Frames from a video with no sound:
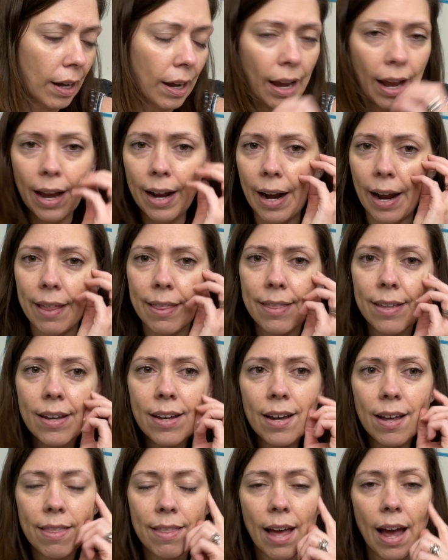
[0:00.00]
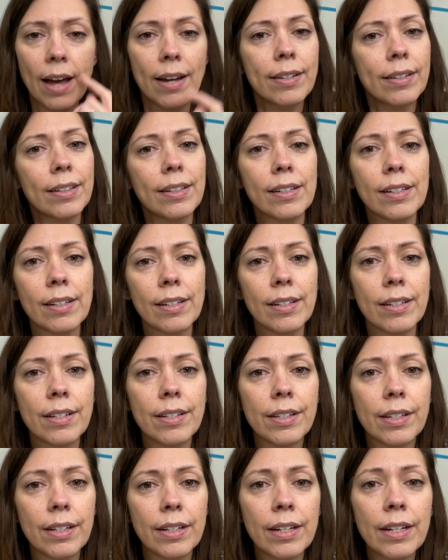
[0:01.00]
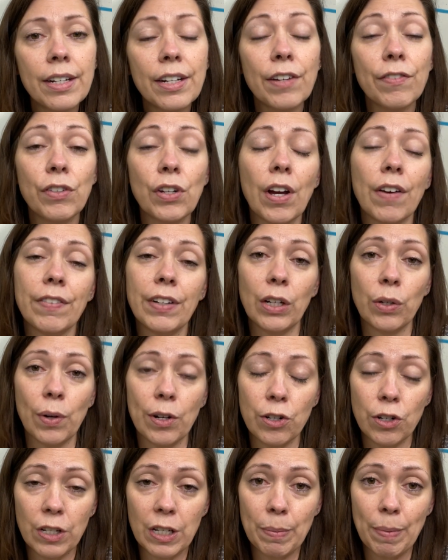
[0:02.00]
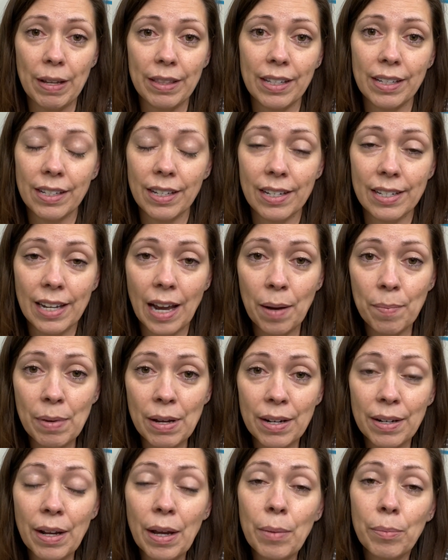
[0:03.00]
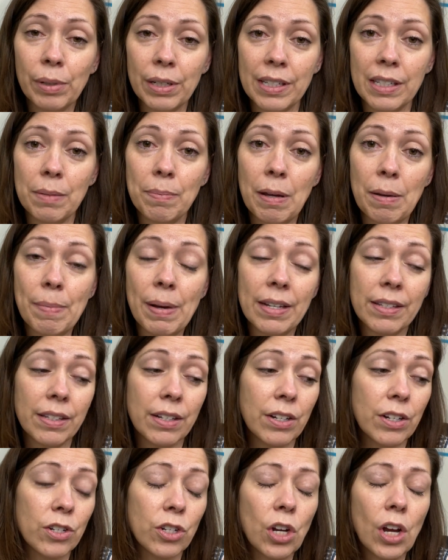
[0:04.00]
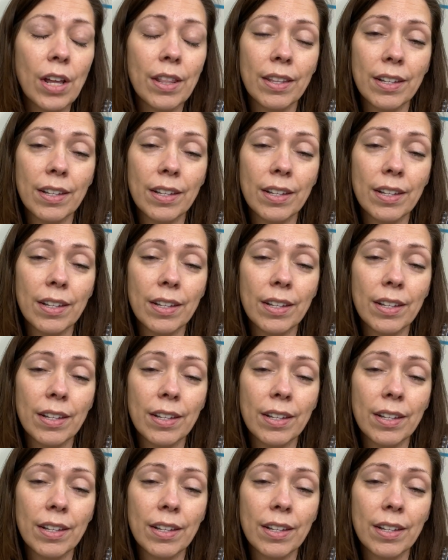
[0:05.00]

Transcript: And I think that is it. If you have any questions about this assignment, please send me a message.